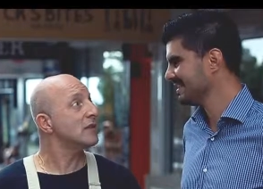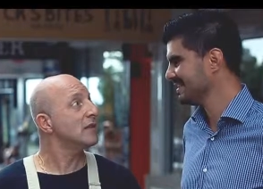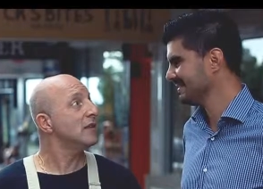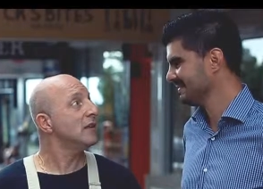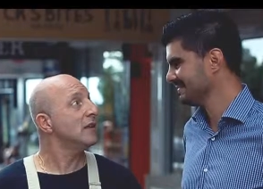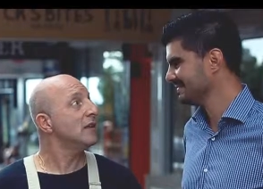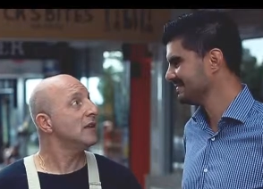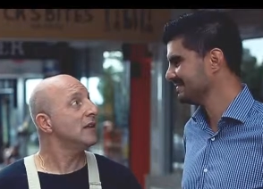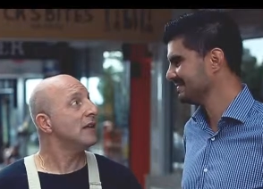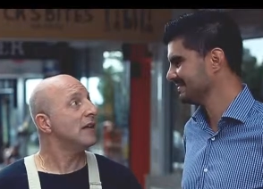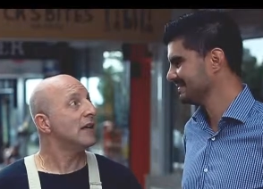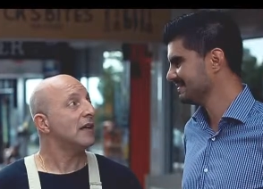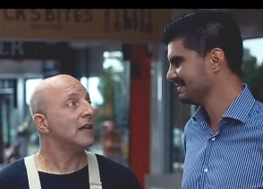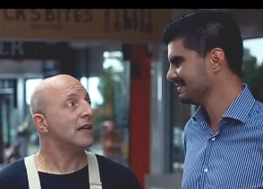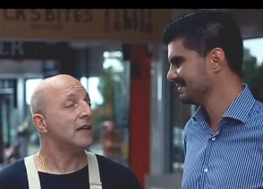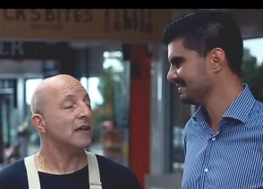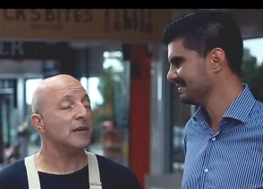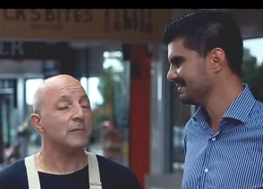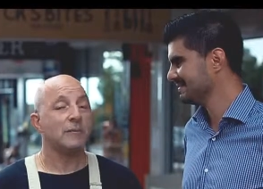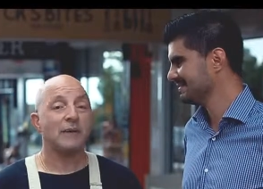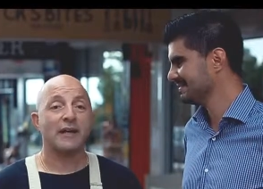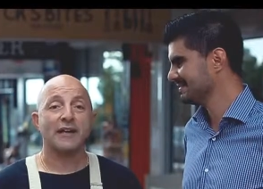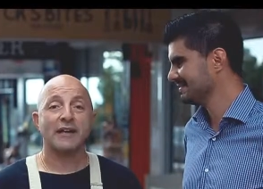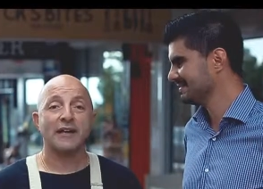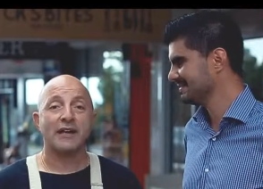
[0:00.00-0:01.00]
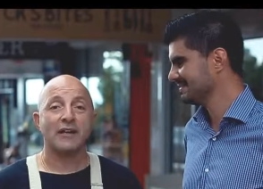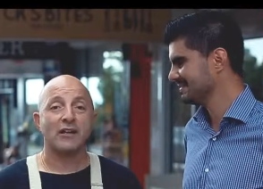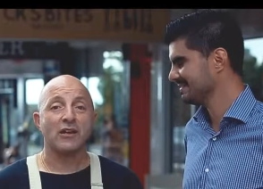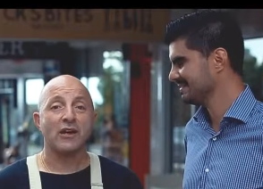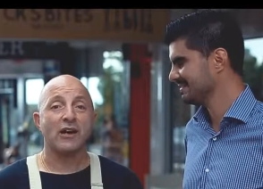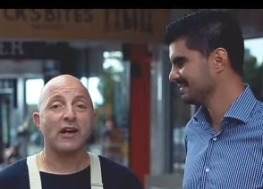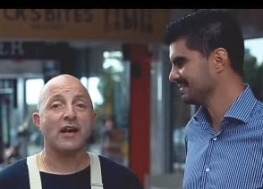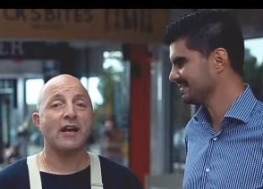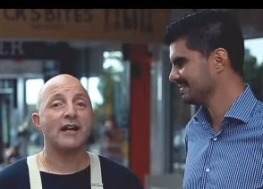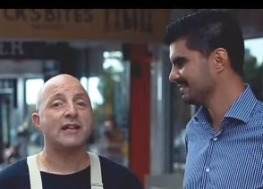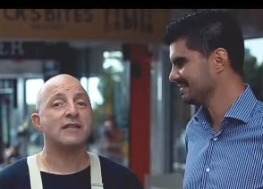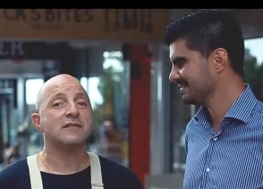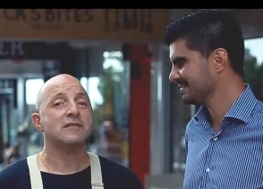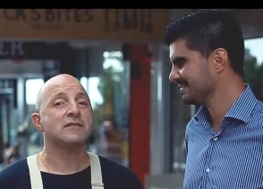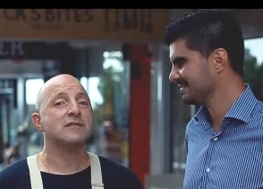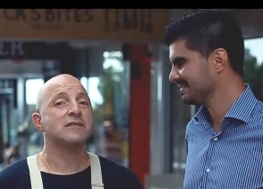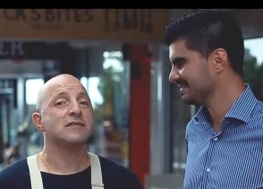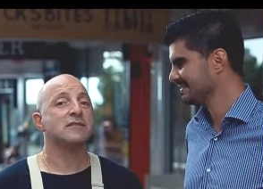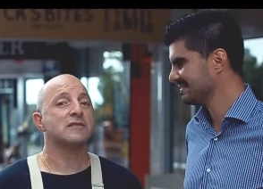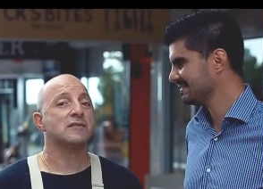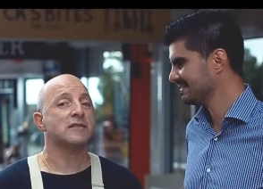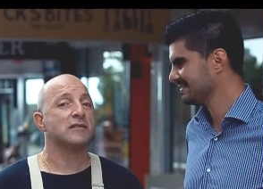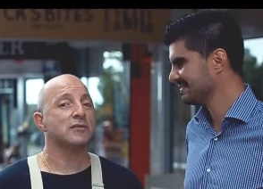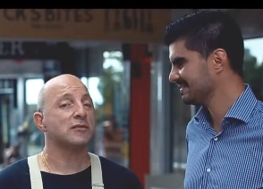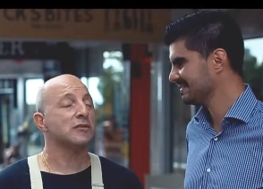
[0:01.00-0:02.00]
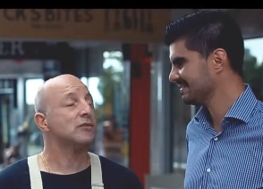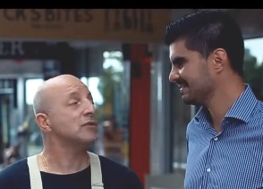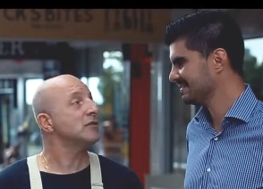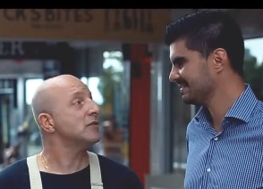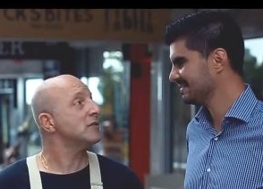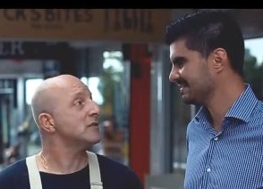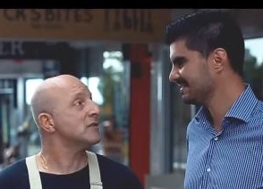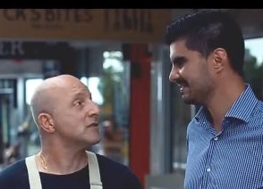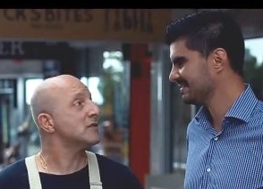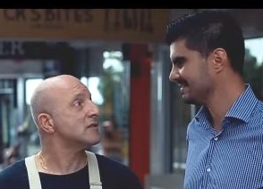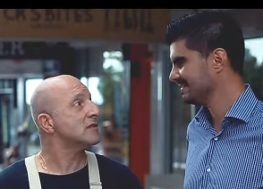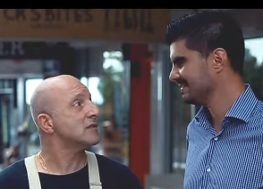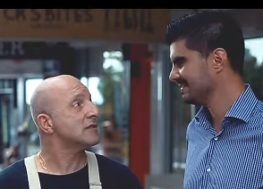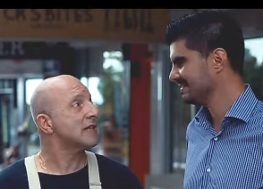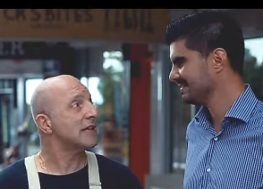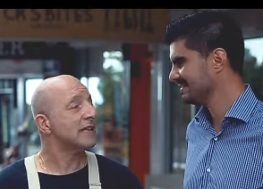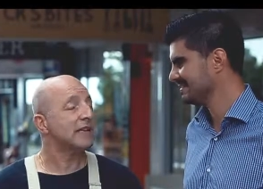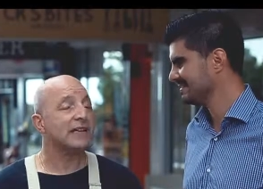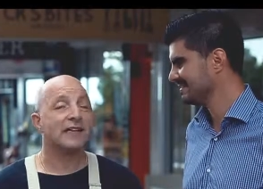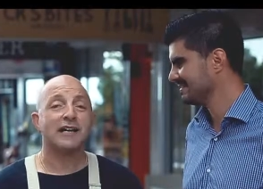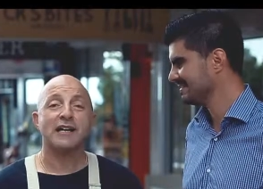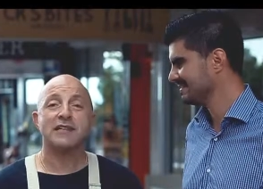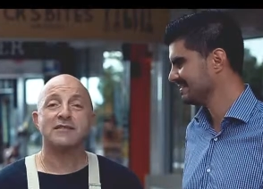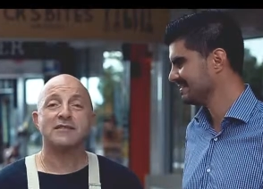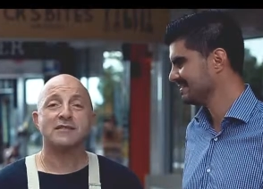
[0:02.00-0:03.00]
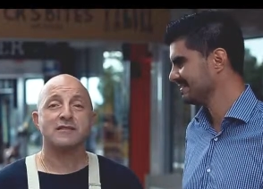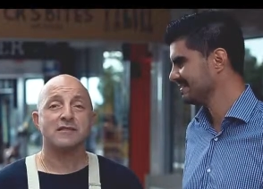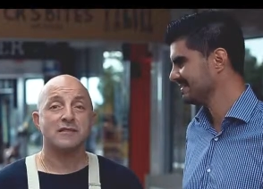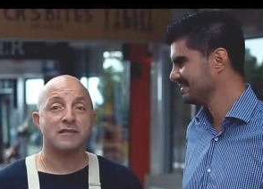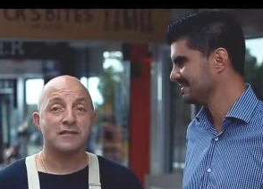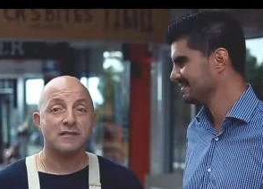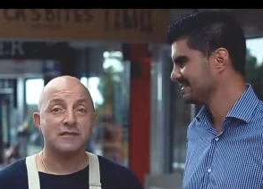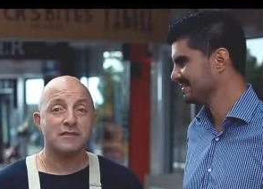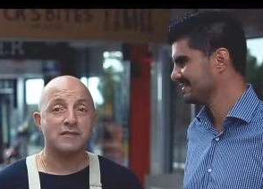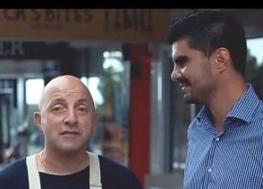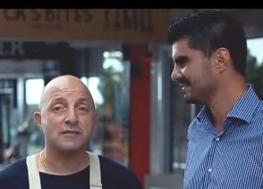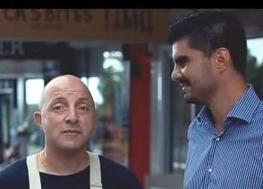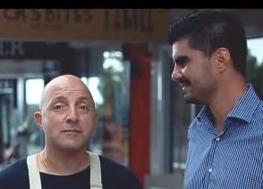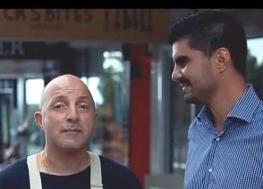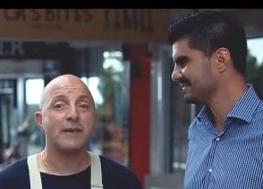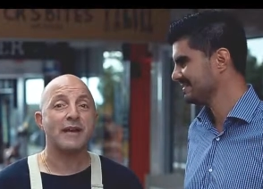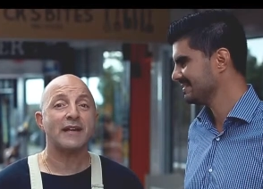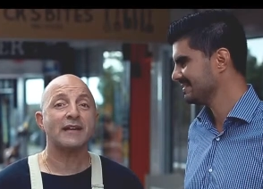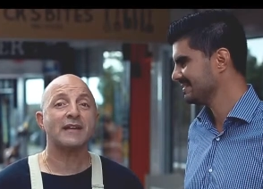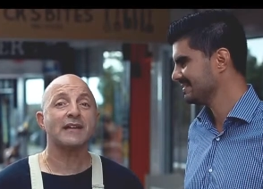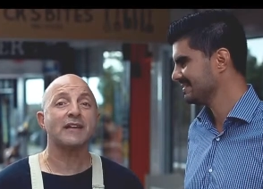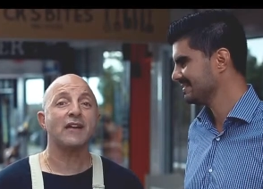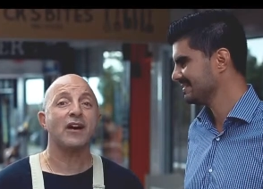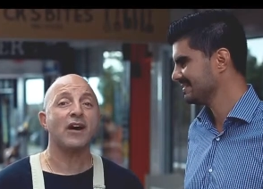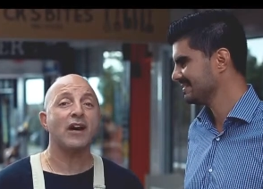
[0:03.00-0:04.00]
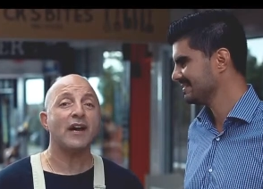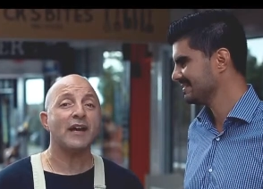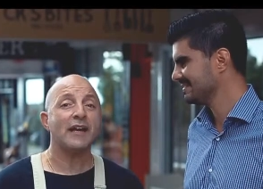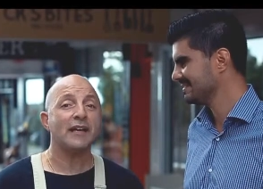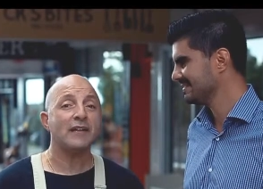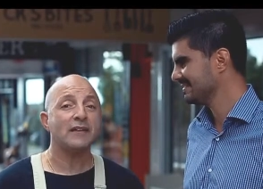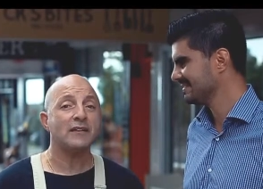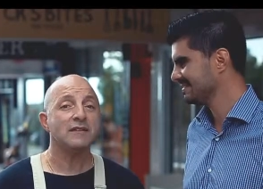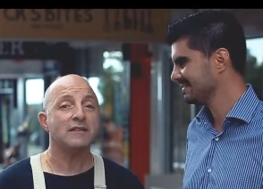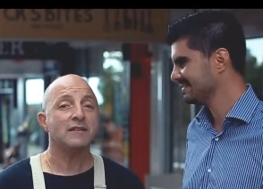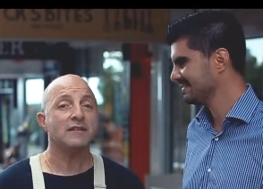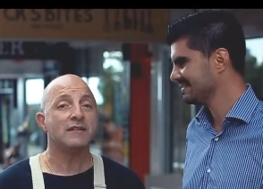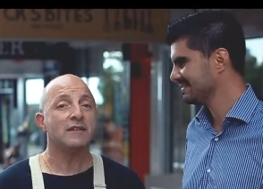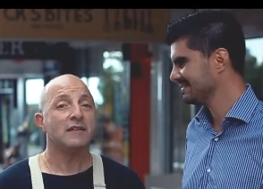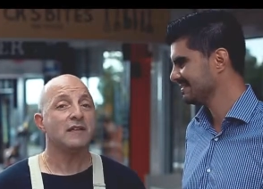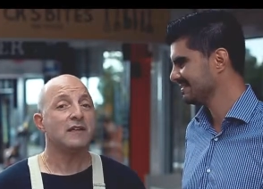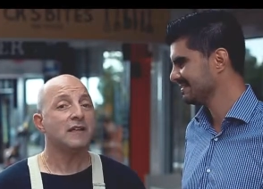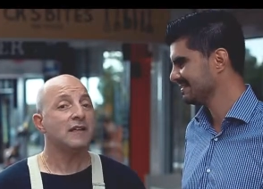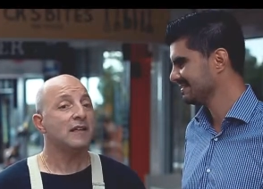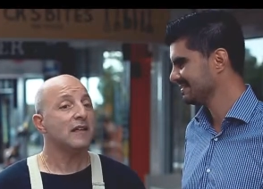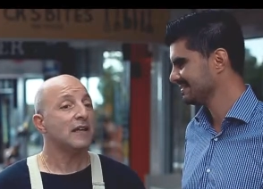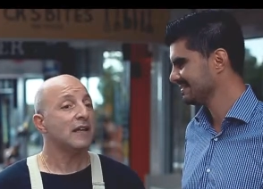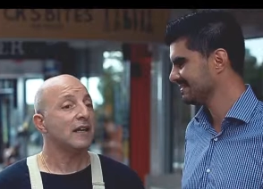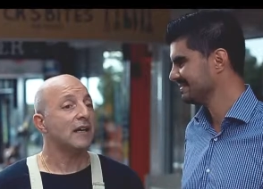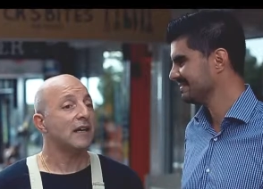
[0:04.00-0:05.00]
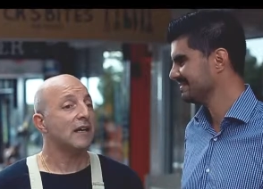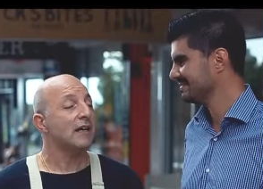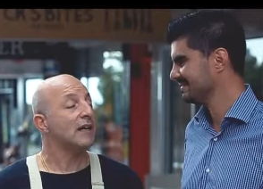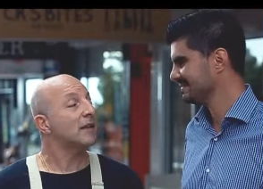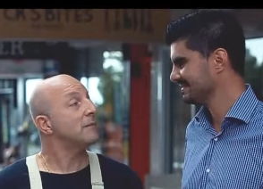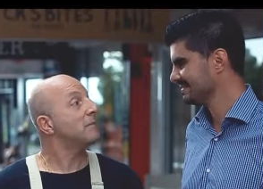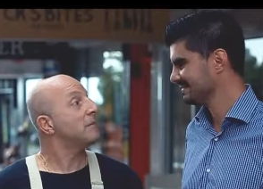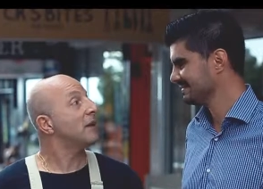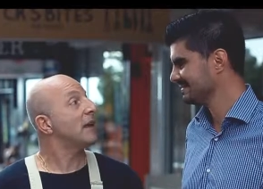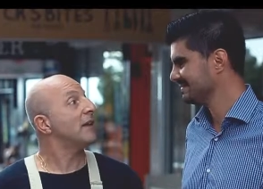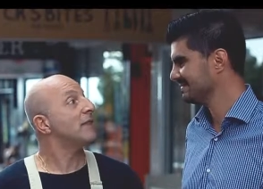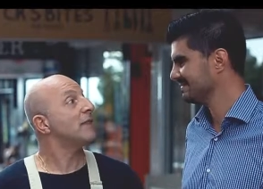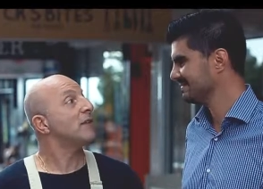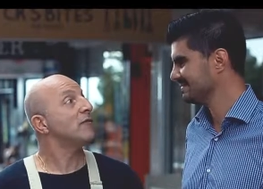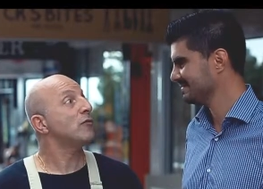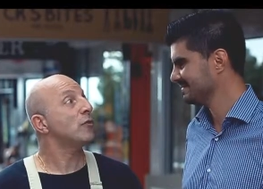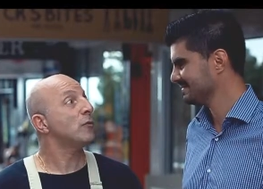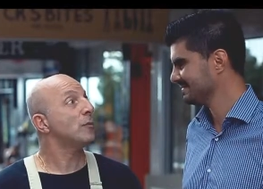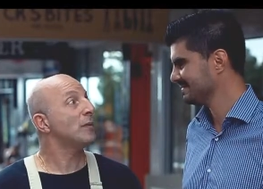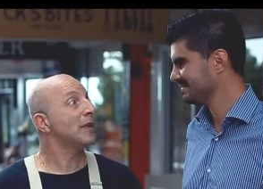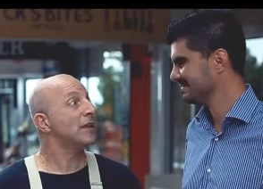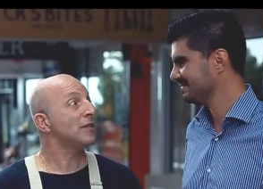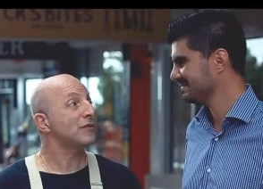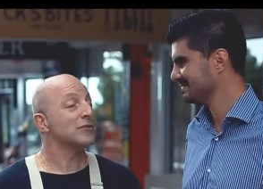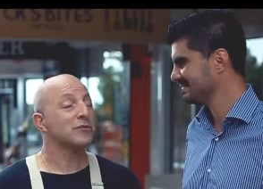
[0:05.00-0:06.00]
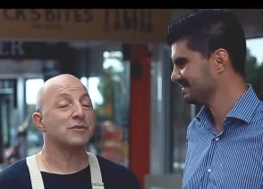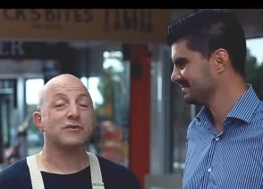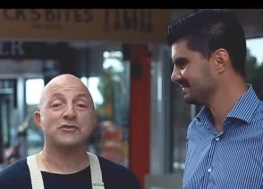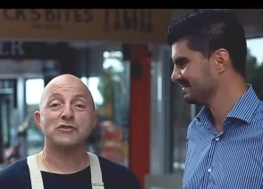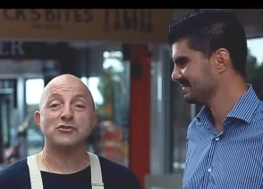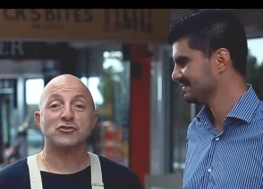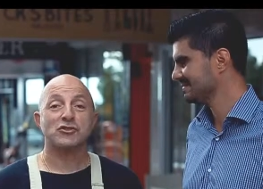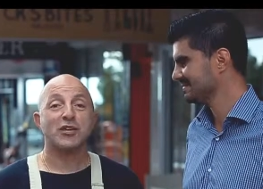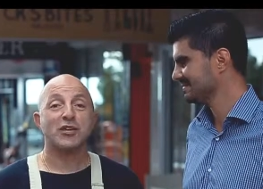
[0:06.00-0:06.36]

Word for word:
Speaker 1: Yeah. Uh, Balgowlah Heights, St Luke's, St Augustine's, Manly High, um, and they've all been through the